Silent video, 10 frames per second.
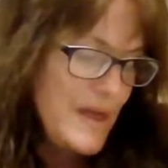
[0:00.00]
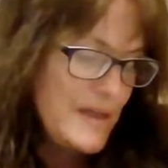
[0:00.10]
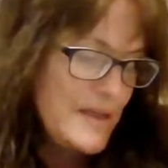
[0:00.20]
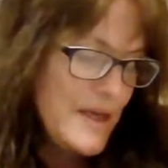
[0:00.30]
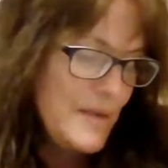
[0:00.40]

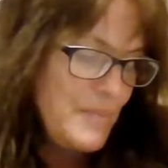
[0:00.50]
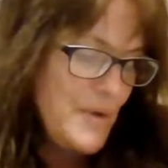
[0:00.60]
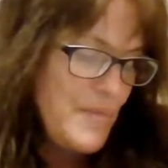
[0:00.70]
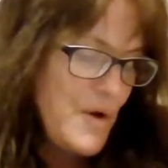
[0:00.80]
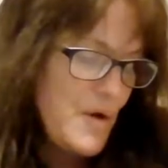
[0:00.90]
C,
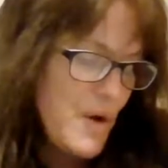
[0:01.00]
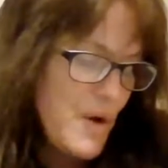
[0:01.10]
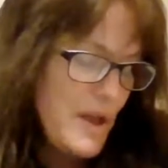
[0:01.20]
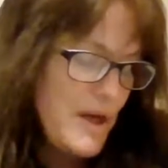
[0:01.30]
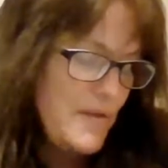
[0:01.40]
promote
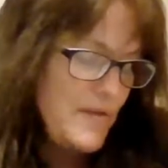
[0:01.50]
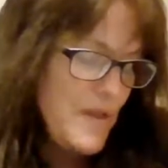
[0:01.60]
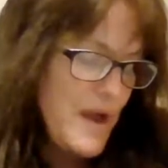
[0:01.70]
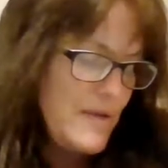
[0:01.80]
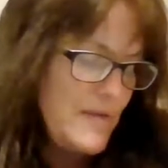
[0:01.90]
quality of
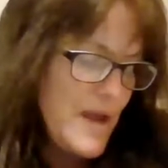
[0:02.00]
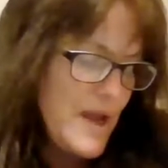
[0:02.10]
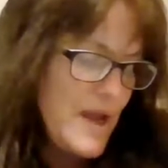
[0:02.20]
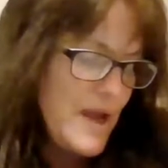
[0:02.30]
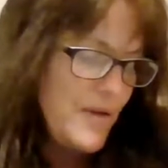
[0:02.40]
life,
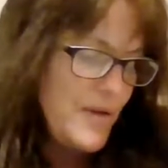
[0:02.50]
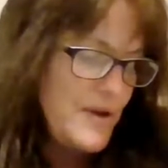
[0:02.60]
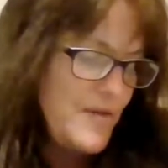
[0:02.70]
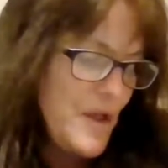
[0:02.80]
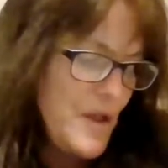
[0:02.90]
healthy
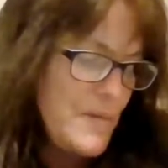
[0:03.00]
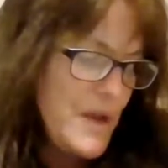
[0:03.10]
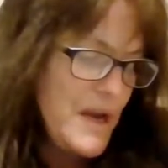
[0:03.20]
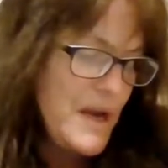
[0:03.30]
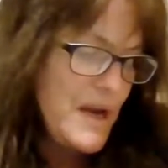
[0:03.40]

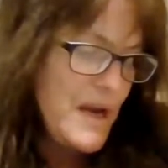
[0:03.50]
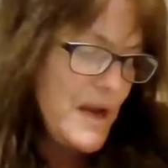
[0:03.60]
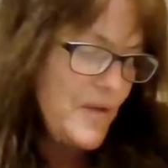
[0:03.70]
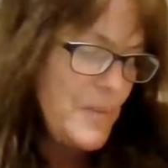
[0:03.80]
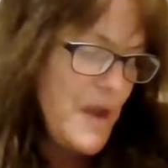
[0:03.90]
development, and
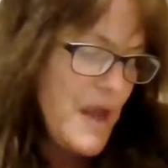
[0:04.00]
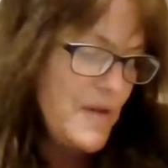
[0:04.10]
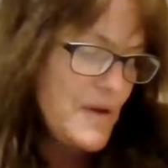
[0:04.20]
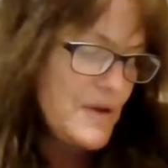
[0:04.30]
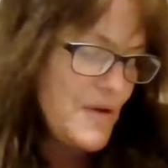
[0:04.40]
healthy
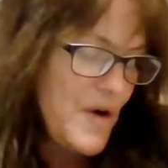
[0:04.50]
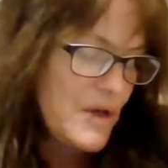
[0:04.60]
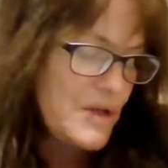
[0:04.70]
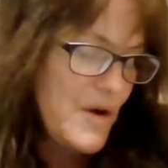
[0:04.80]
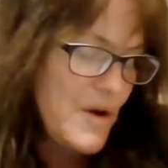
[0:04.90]
behaviors
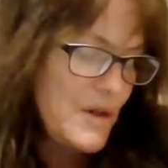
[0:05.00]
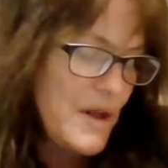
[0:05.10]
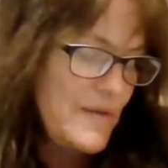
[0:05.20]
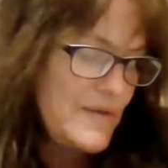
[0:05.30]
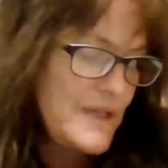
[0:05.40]
across all
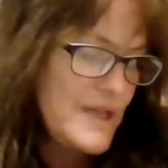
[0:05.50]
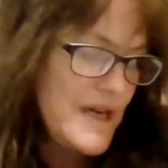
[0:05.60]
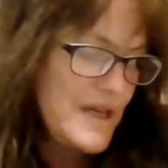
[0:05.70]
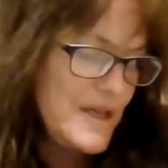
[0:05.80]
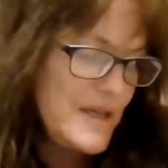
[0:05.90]
life
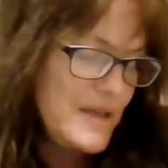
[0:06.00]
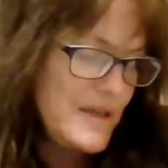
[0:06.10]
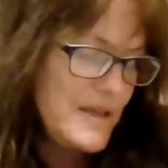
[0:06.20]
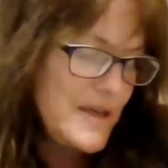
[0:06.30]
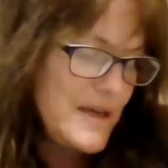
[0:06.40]
stages.